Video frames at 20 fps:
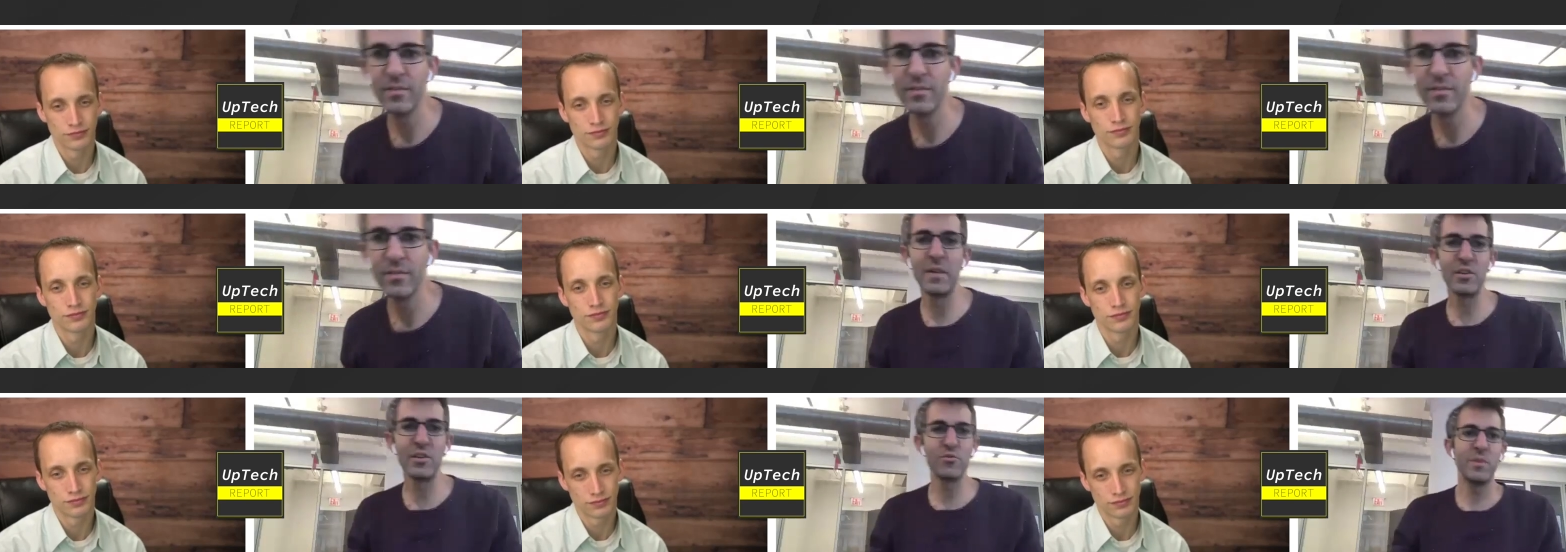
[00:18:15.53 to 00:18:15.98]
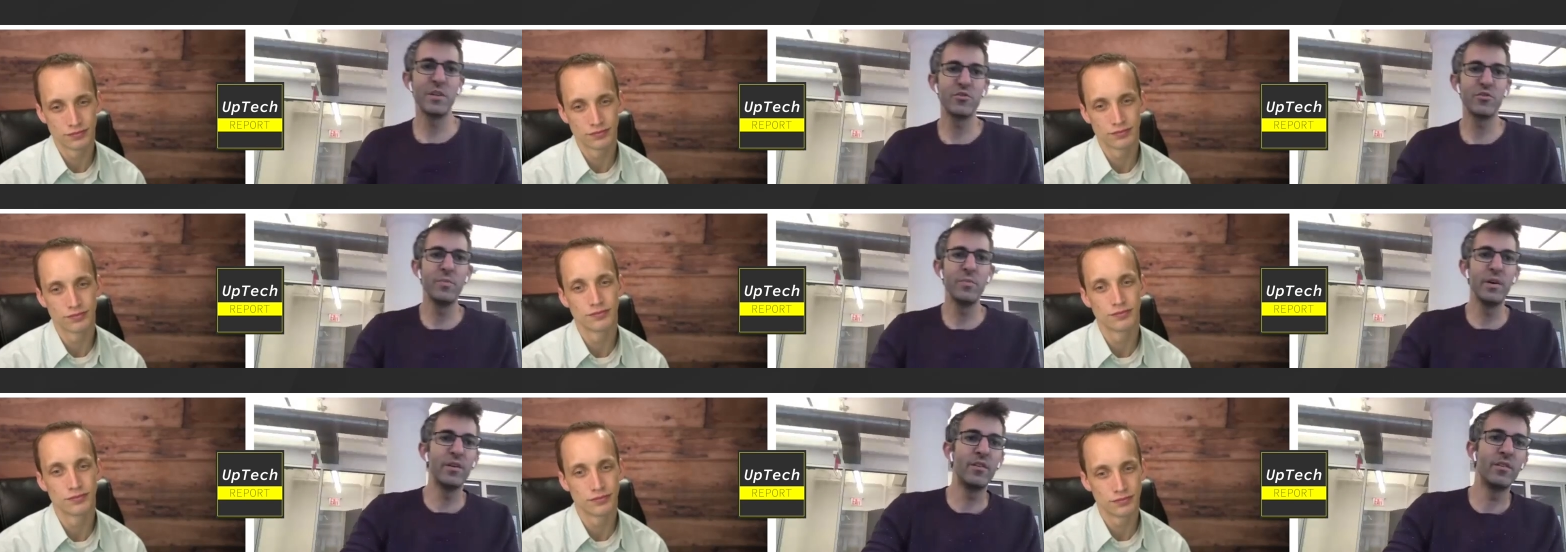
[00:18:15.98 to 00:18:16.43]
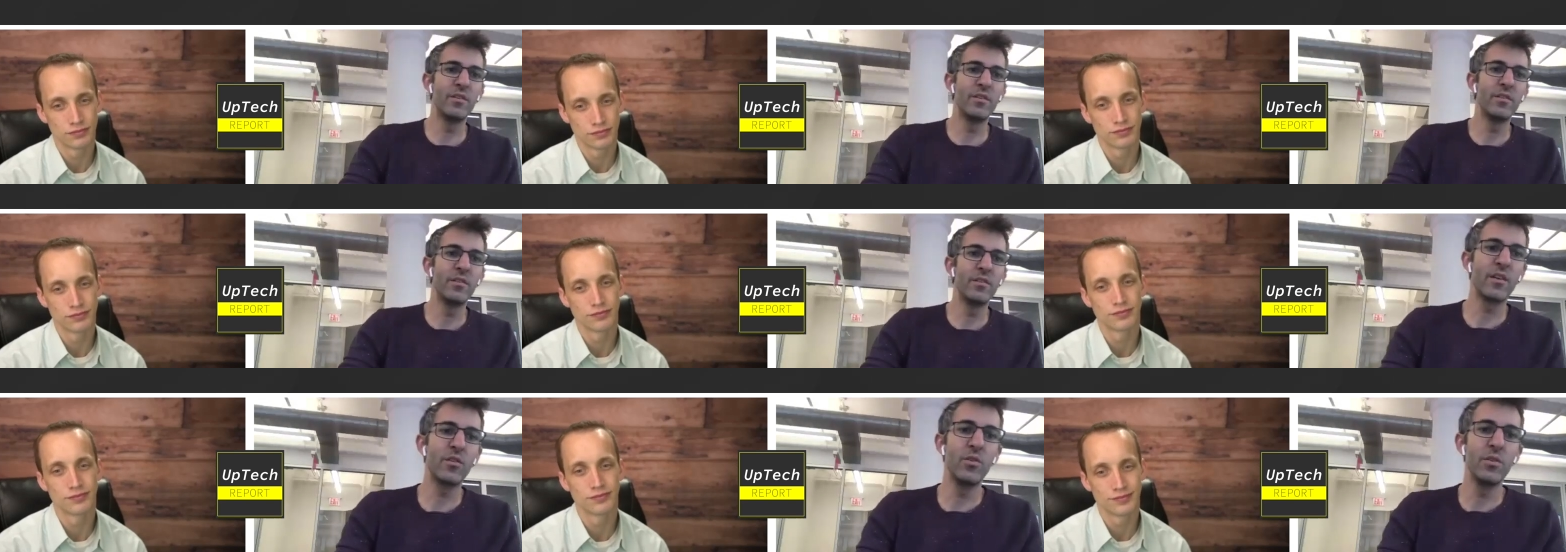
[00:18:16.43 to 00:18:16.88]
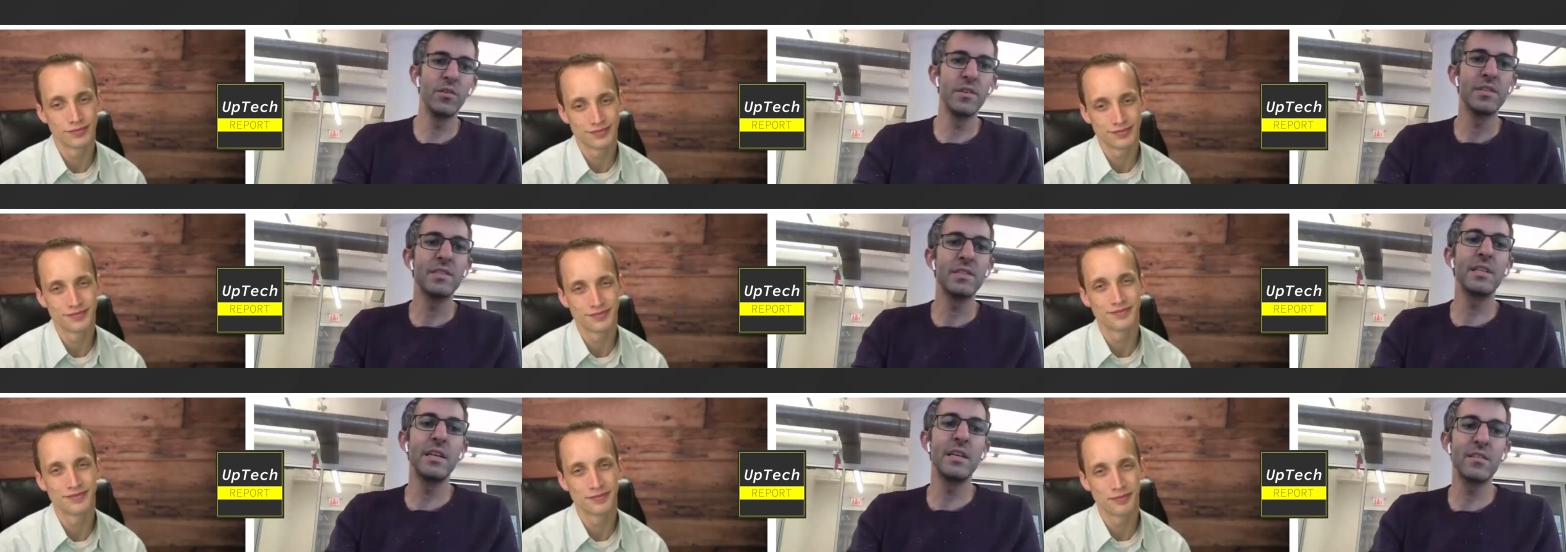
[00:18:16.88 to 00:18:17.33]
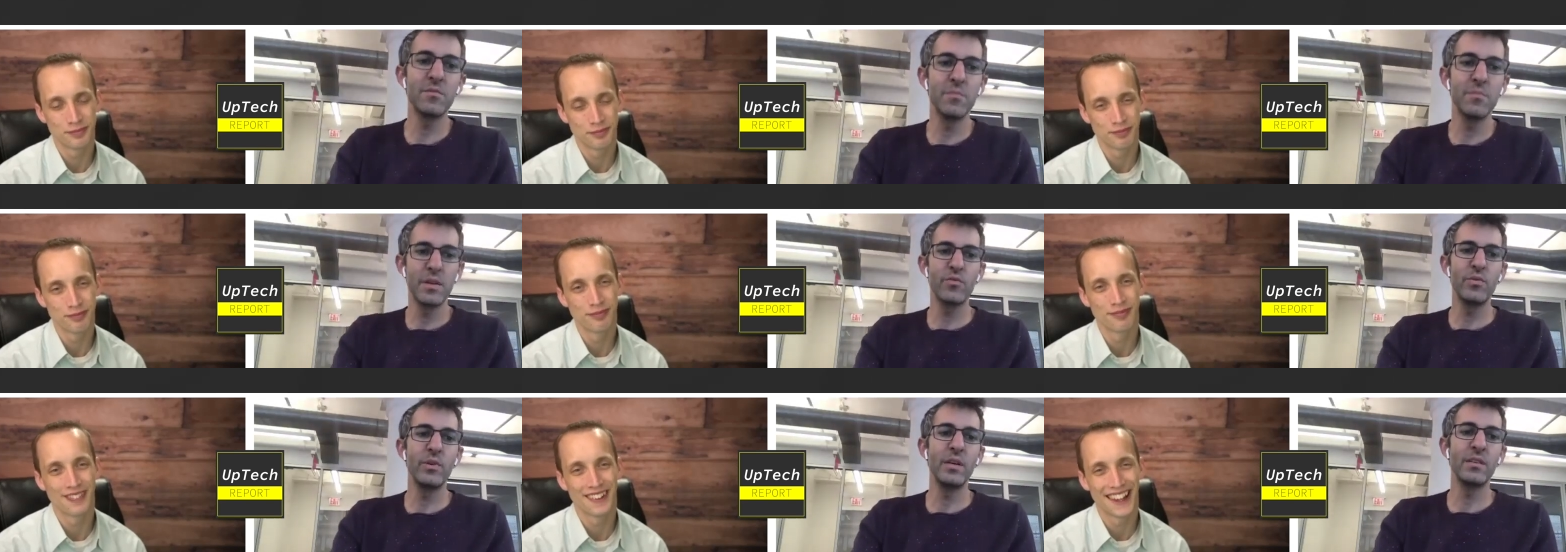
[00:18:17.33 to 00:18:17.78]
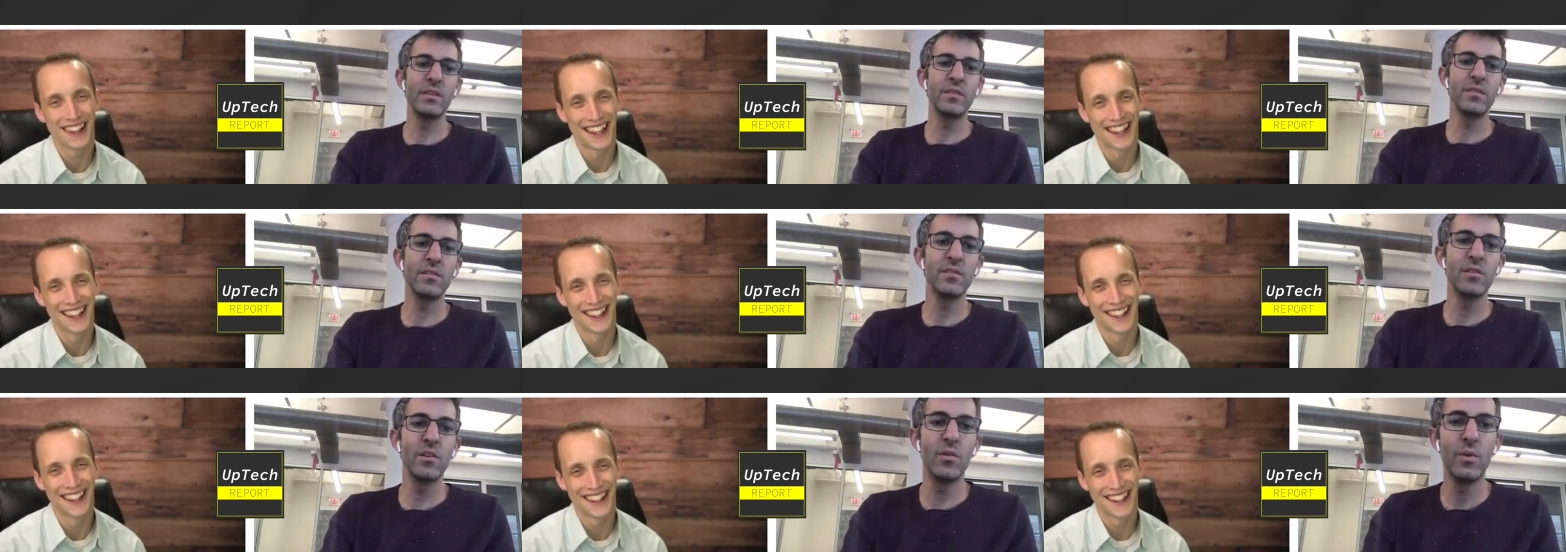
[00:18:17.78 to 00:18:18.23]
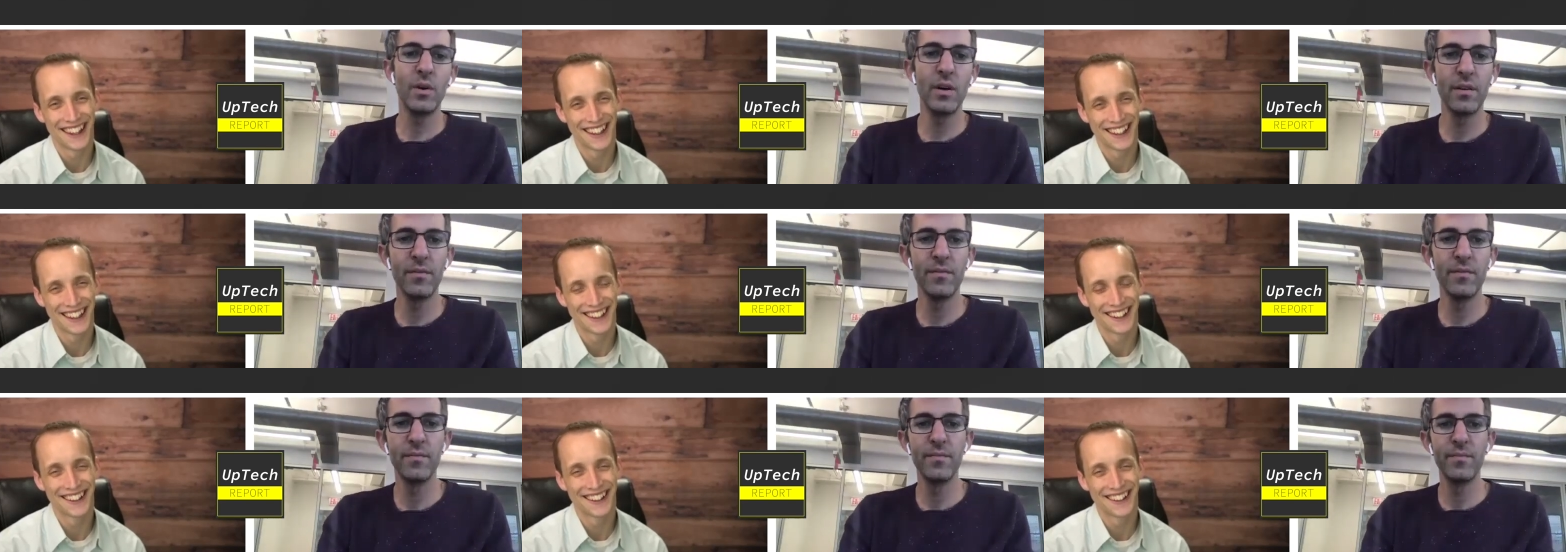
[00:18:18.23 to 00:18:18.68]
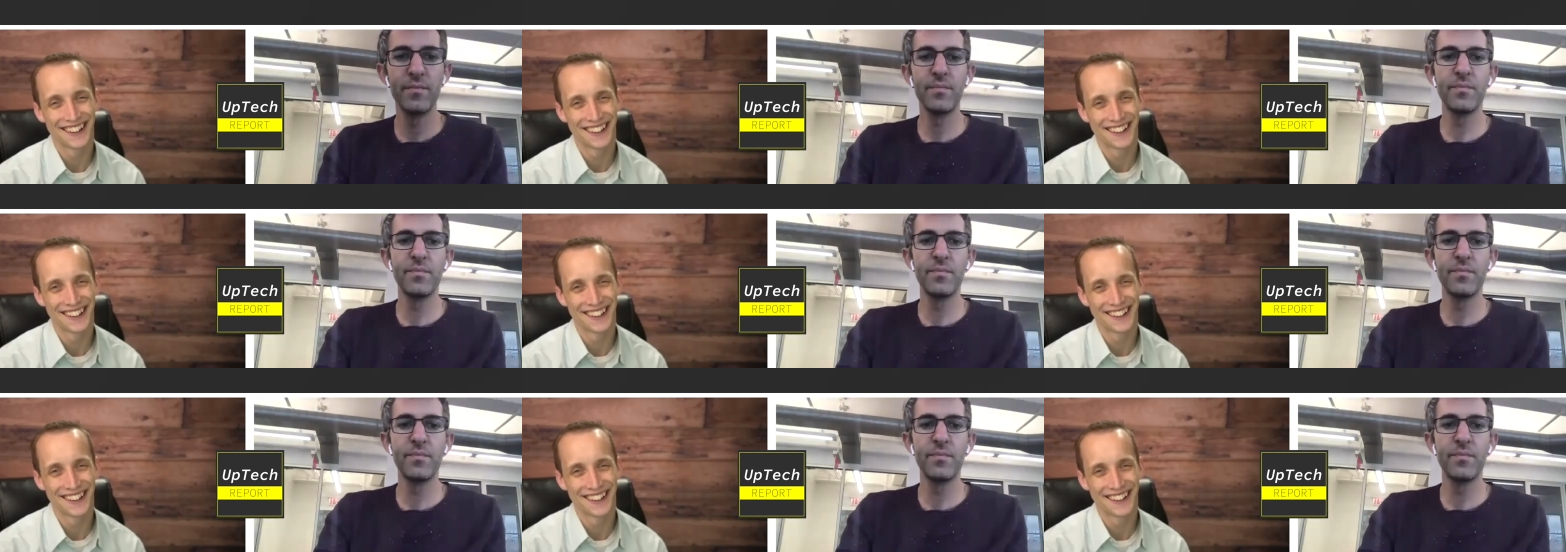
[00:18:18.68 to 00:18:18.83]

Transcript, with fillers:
Speaker 1: much much better, like all the SaaS metrics and so on.